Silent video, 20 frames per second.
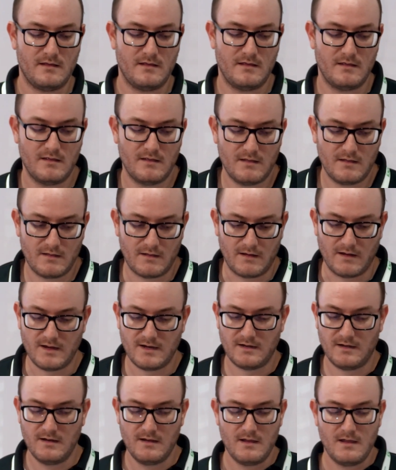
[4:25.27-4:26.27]
And
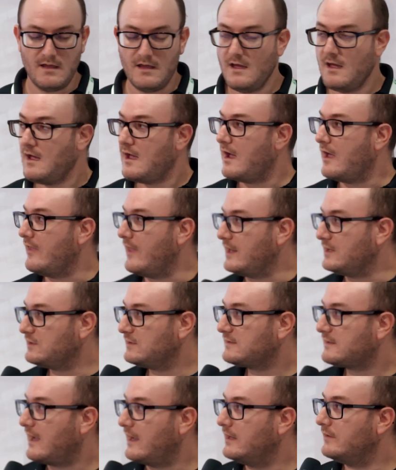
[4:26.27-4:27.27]
then
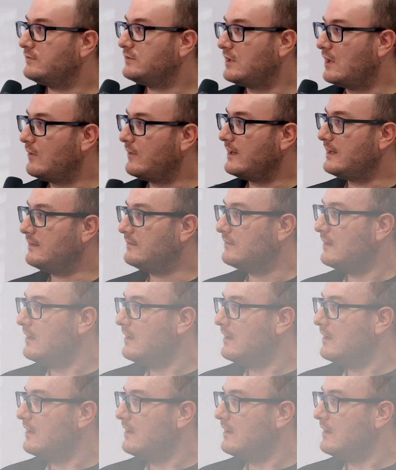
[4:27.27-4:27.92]
just kind of showing